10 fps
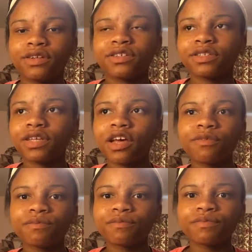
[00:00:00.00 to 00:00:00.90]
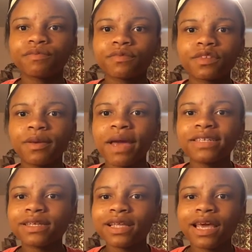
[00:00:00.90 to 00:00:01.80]
So you're
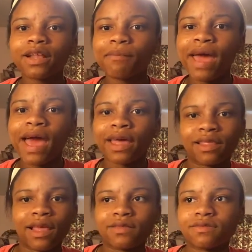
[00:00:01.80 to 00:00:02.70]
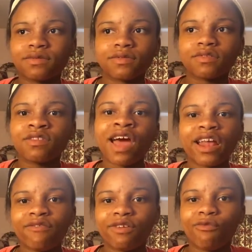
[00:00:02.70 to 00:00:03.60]
basically at a bag that's not
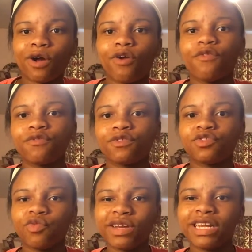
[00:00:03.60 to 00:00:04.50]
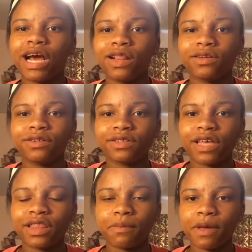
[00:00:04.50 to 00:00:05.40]
even worth $20
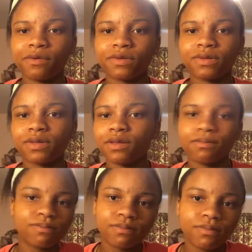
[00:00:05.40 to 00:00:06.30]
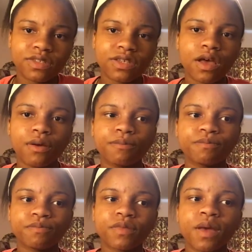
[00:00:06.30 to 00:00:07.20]
at the most. So
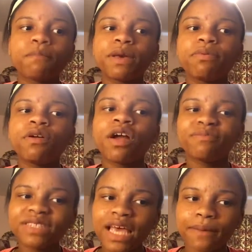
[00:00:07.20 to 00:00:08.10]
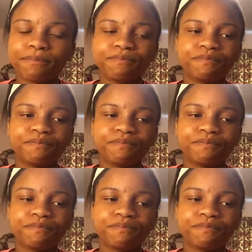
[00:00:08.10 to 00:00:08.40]
people are upset.